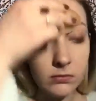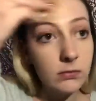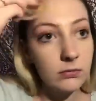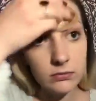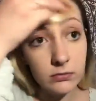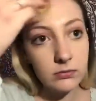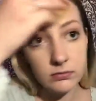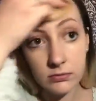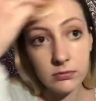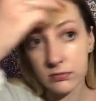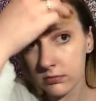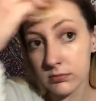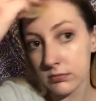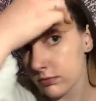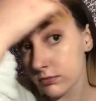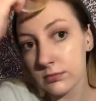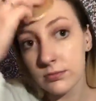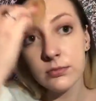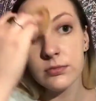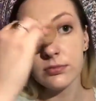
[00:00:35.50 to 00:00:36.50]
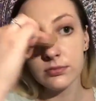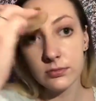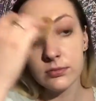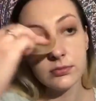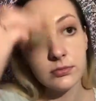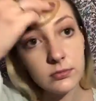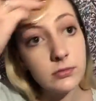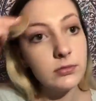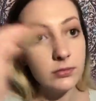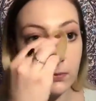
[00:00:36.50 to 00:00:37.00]

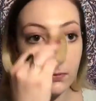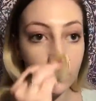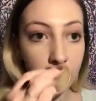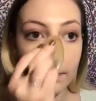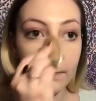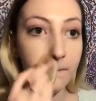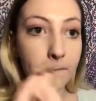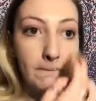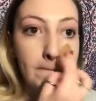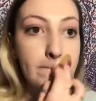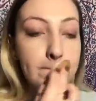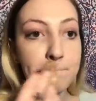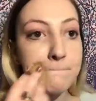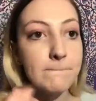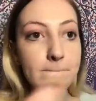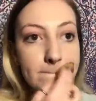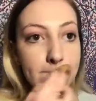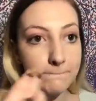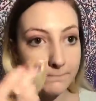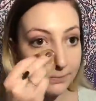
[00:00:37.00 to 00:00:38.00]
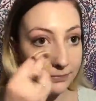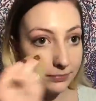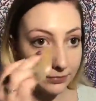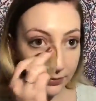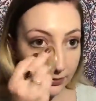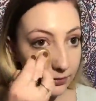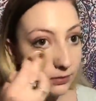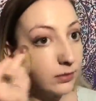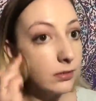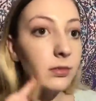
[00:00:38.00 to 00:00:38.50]

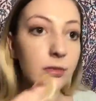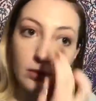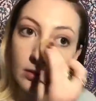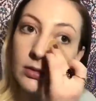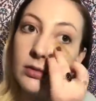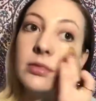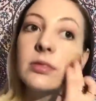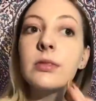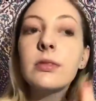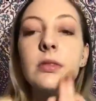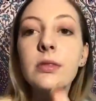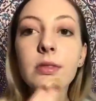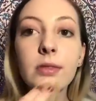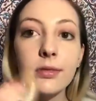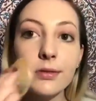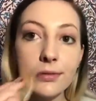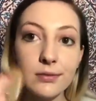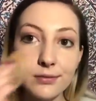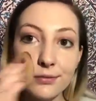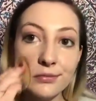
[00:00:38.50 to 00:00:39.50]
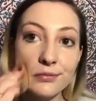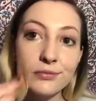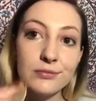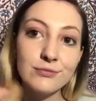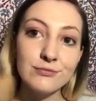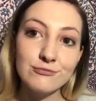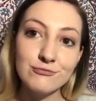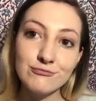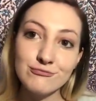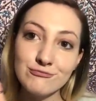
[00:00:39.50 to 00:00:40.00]

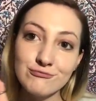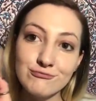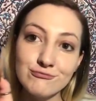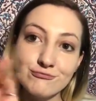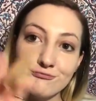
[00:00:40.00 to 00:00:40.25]
Nothing is said.